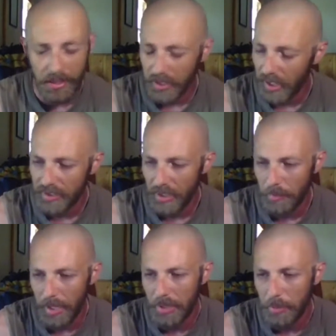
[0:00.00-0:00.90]
Guys, that
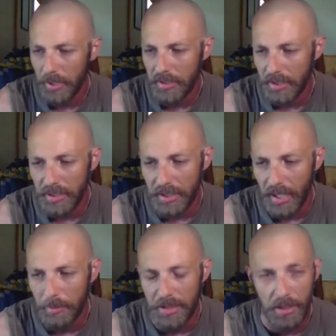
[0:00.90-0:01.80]
might be when it's a good
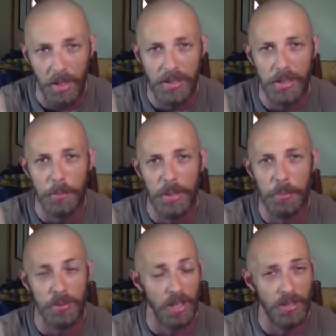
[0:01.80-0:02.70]
time to talk to the
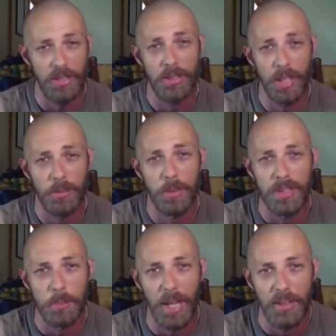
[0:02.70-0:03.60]
people, talk to your loved
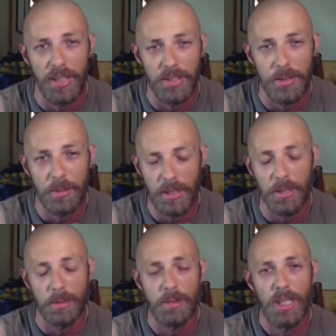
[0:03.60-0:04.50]
ones about that.
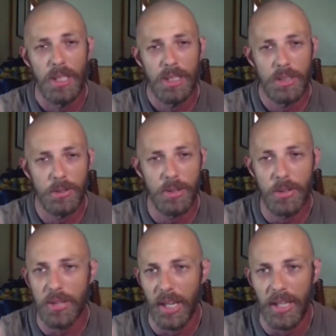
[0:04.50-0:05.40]

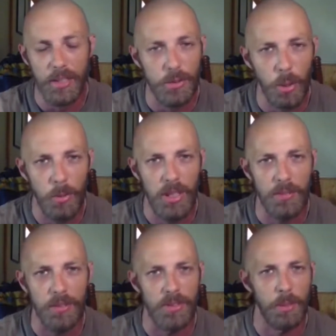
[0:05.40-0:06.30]
You can't control
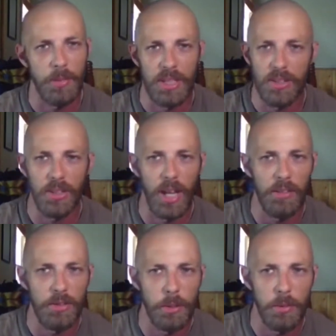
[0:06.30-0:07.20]
it for some reason. You're
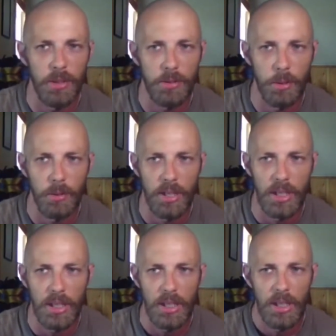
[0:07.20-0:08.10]
having trouble controlling
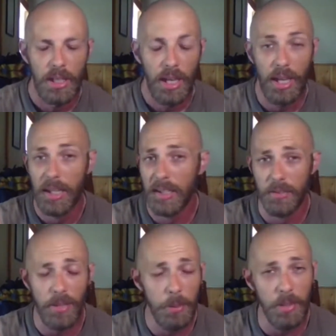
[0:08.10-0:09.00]
it. And
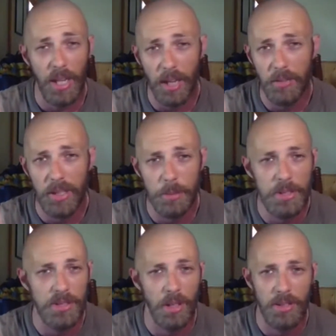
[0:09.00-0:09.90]
if anyone ever
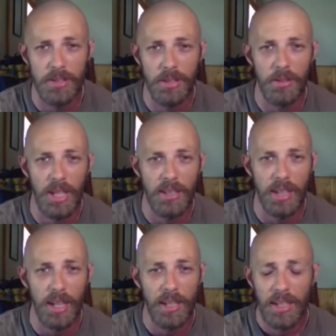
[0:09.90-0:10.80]
comes and talks to you like
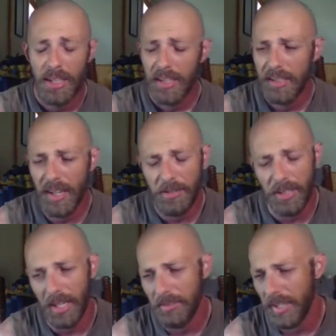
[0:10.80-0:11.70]
that,
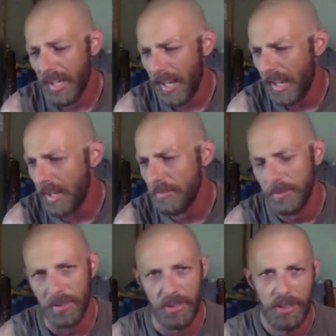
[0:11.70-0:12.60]
never, ever,
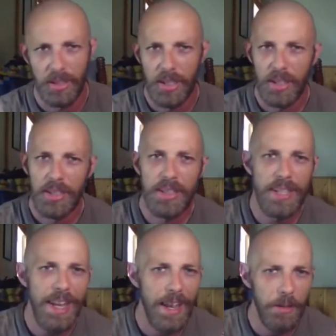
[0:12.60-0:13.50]
ever,
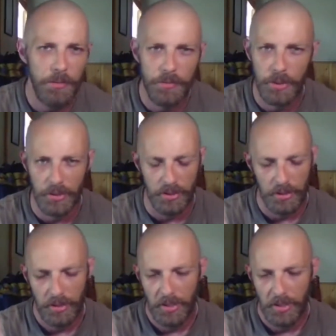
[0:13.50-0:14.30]
never